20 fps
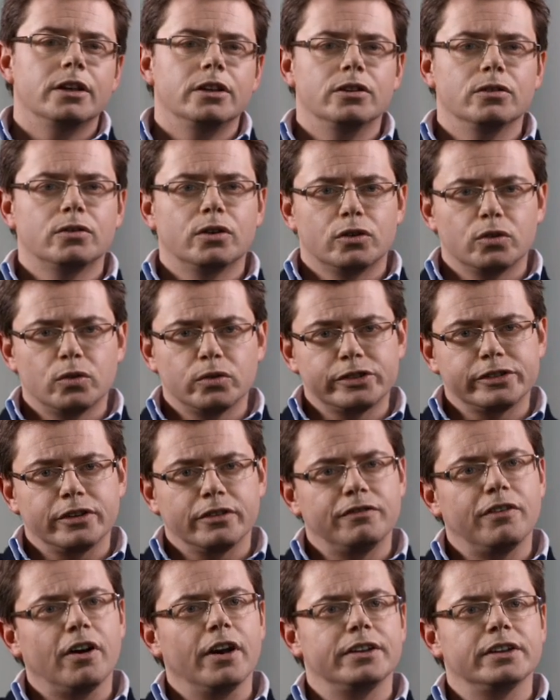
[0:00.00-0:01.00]
You could also
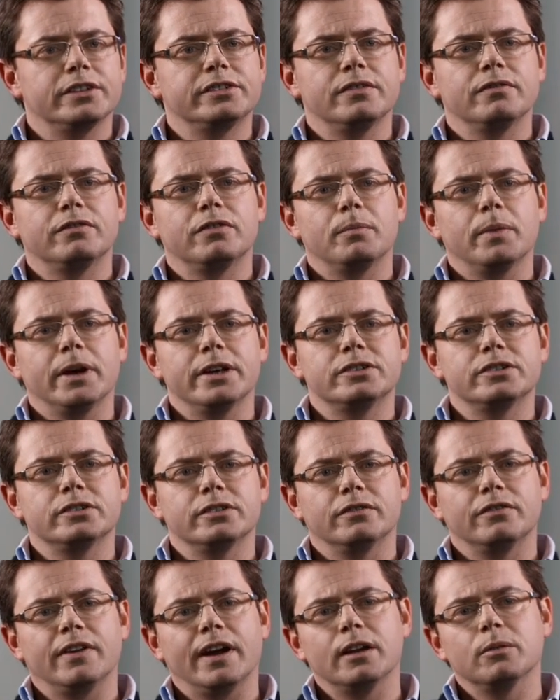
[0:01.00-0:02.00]
find this
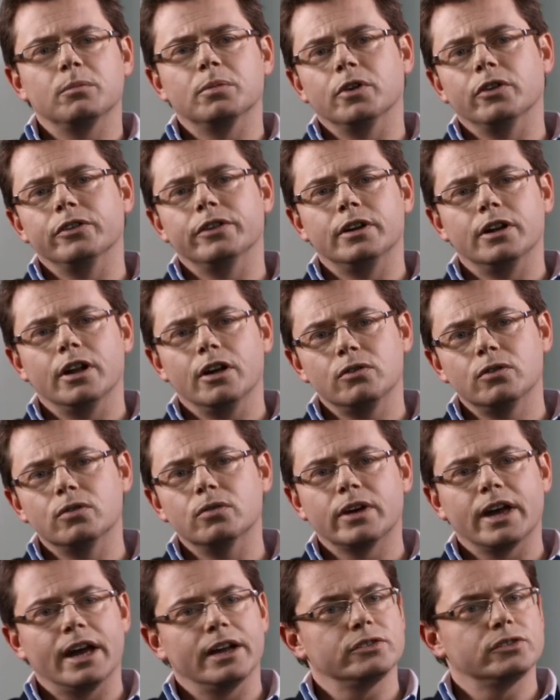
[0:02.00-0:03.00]
information available on the local
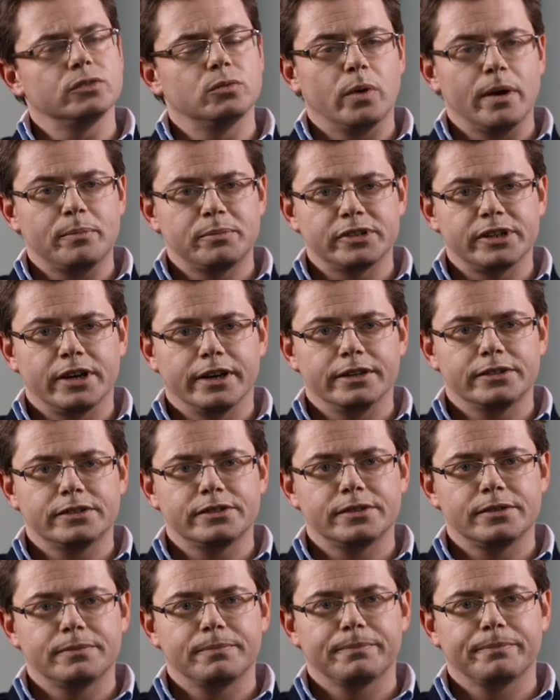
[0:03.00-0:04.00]
council
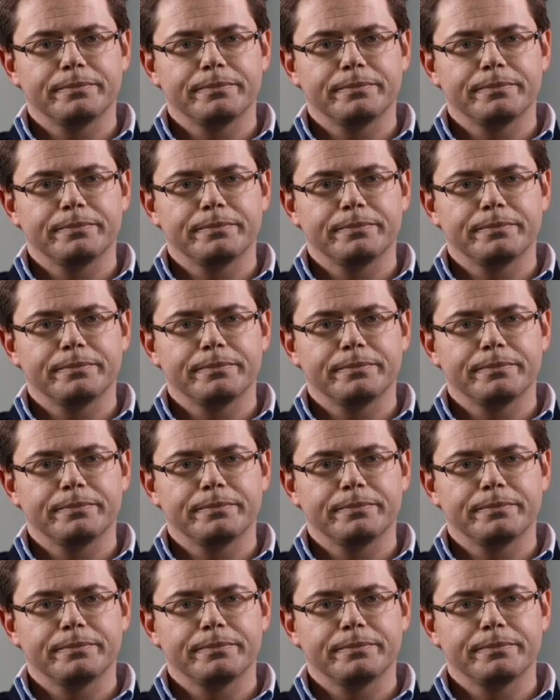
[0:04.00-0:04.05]
websites.